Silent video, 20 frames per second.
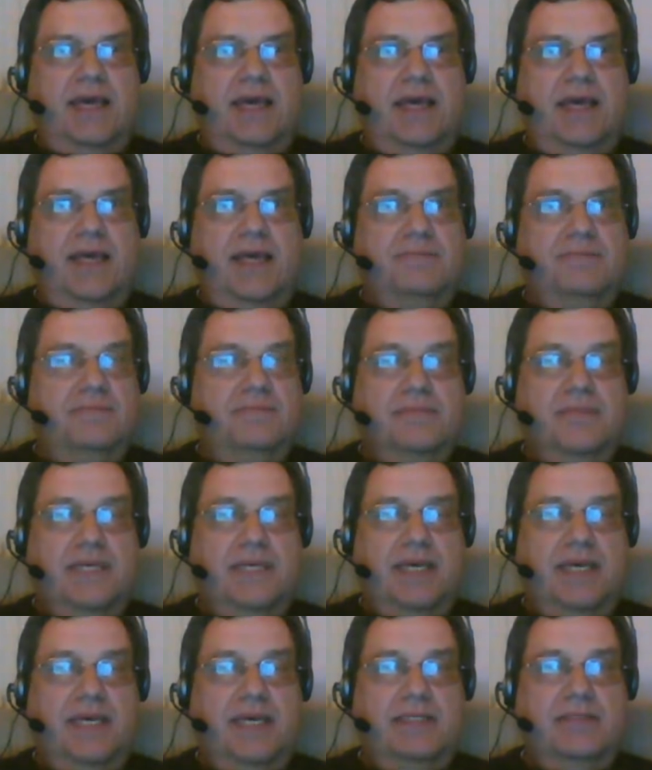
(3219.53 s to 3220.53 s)
um,
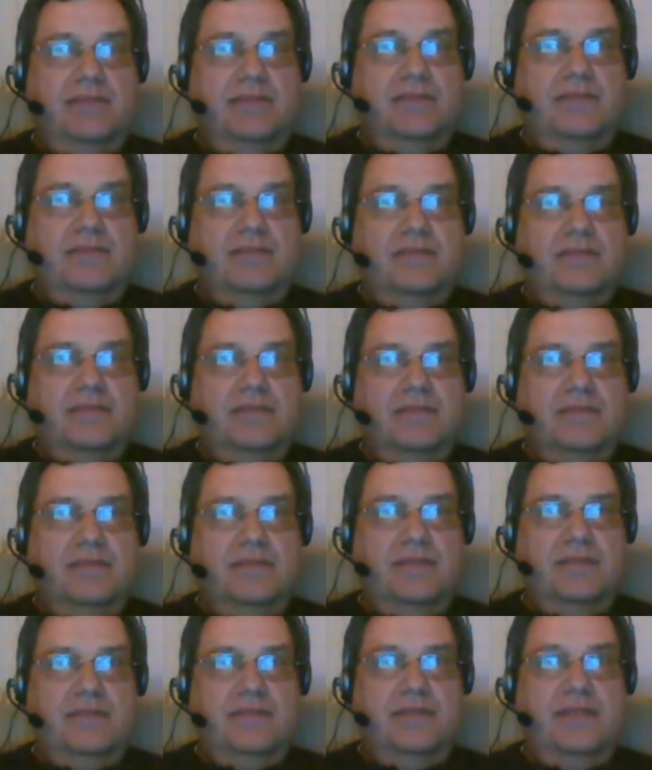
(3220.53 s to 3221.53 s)
and
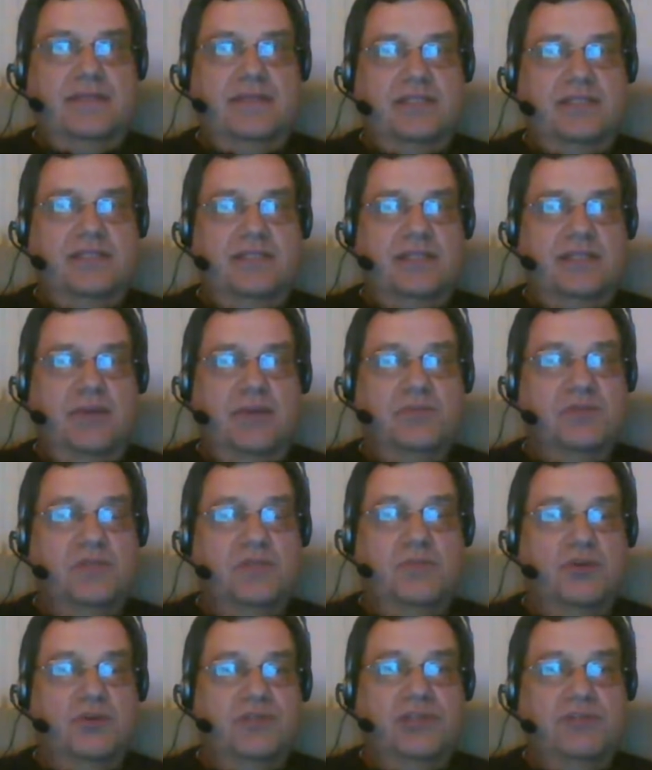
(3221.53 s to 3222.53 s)
it, it just helps
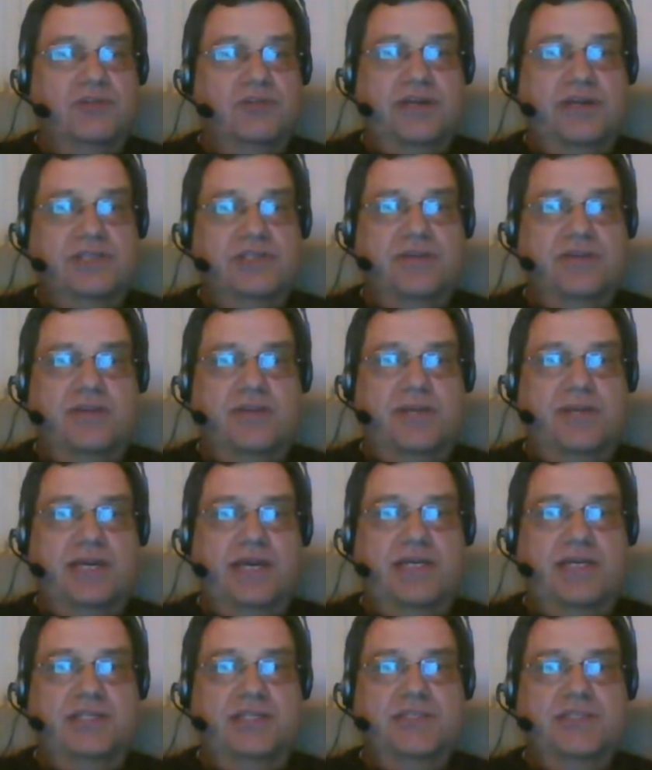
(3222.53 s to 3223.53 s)
to modularize your
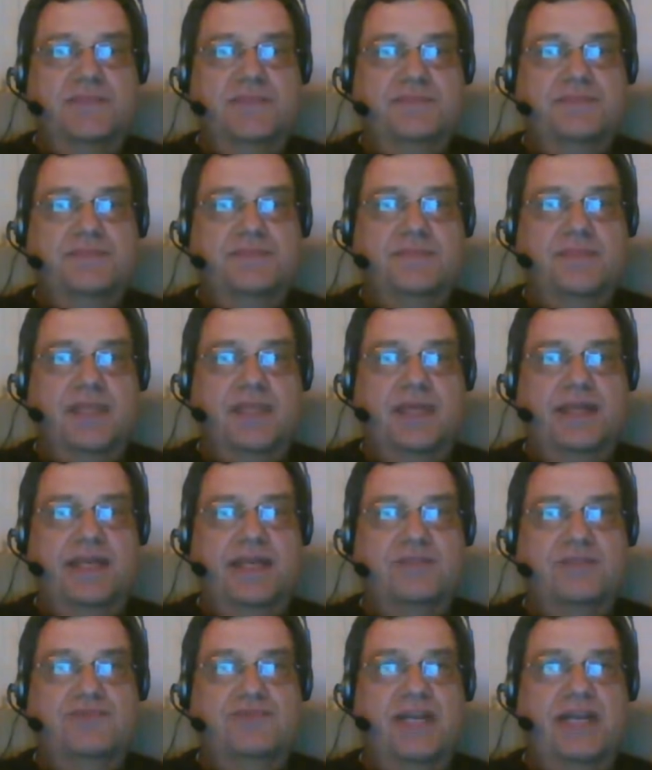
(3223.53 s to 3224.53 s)
application, and
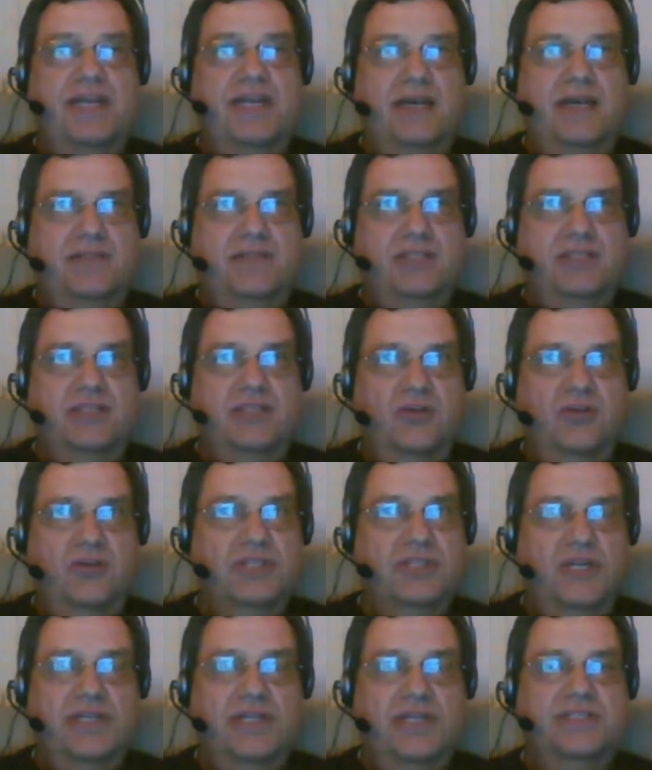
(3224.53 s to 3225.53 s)
that's really a, just a
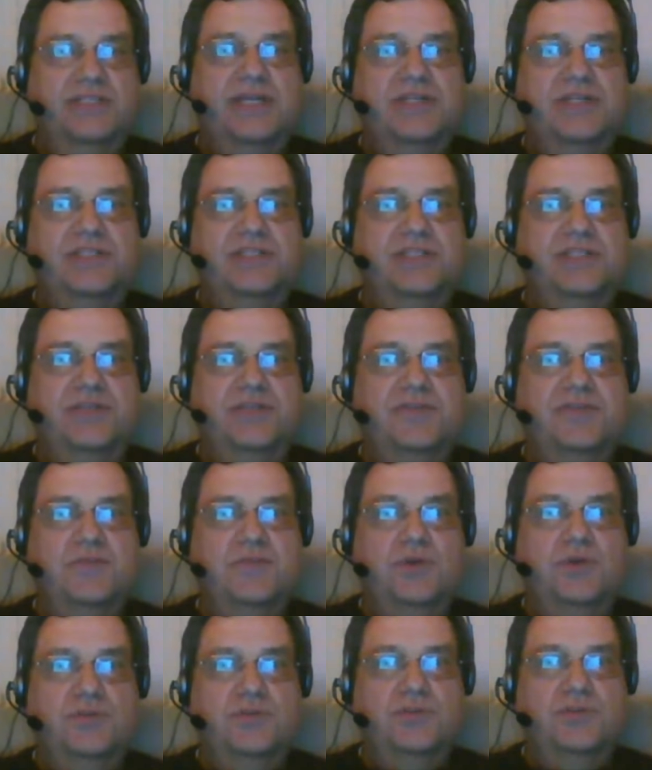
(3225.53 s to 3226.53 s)
logical extension of
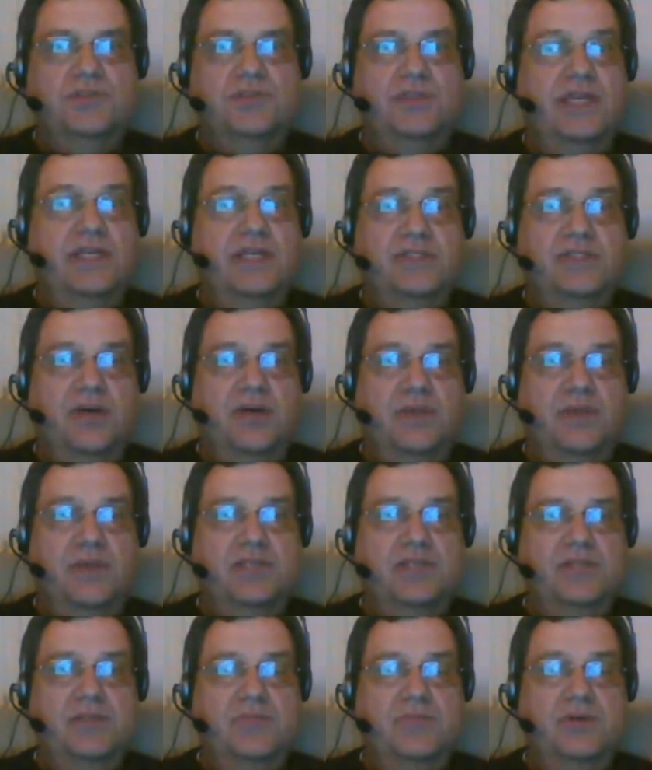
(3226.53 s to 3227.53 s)
what the example
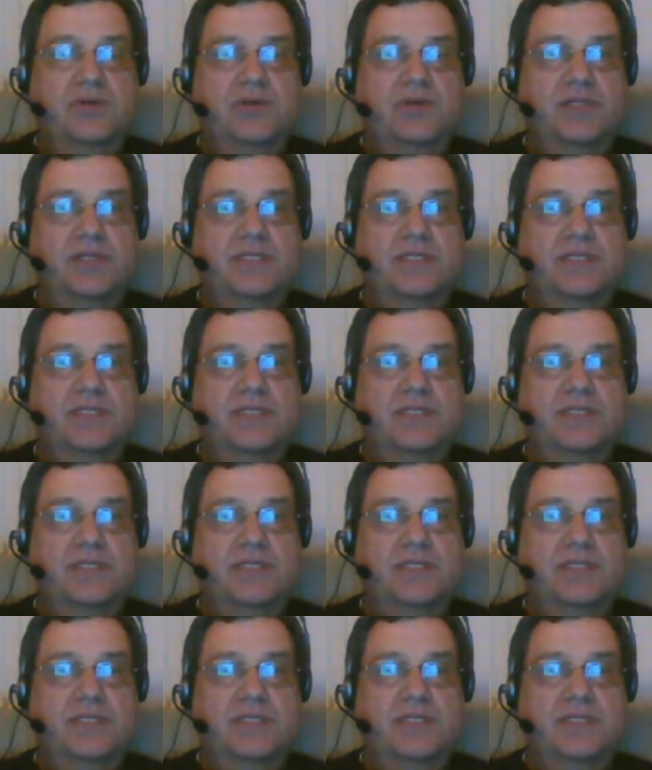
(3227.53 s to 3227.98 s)
is in the book.